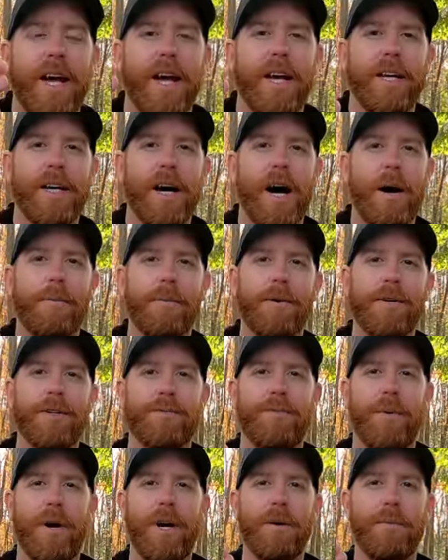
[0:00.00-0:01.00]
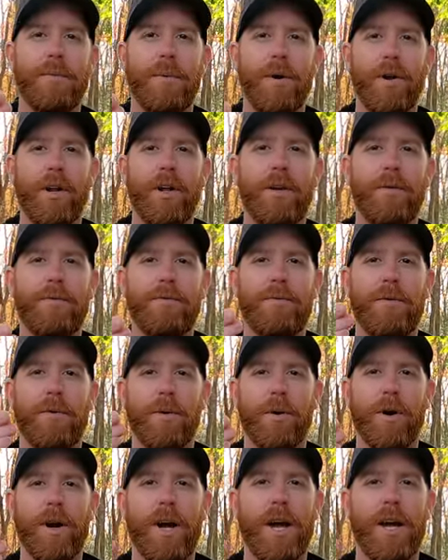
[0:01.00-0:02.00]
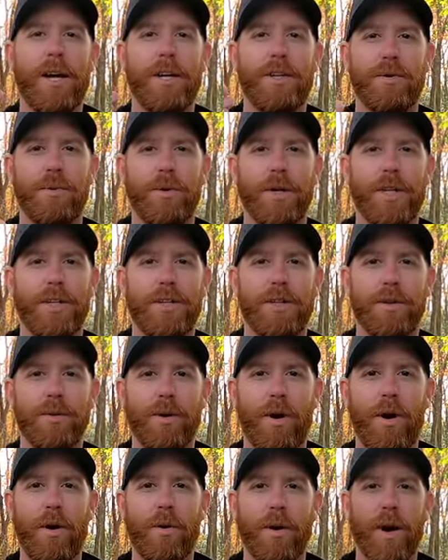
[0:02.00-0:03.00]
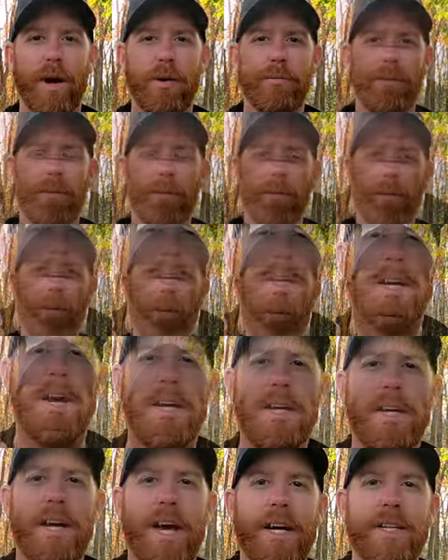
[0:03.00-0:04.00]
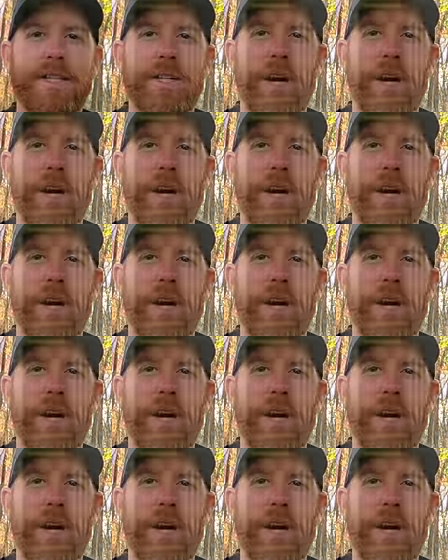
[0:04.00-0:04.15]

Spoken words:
a copper spun bullet for a 22 long rifle. Cutting edge